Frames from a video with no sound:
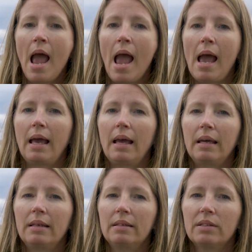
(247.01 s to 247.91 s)

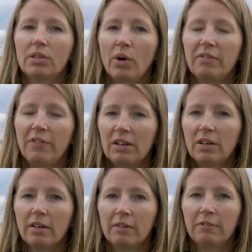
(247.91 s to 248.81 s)
And so I found
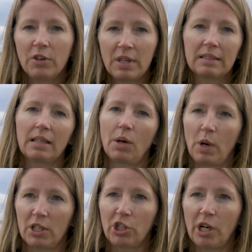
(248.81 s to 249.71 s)
a few things that I
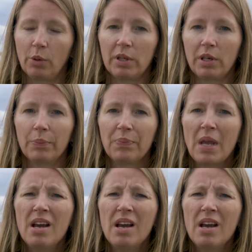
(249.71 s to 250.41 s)
want to share with you.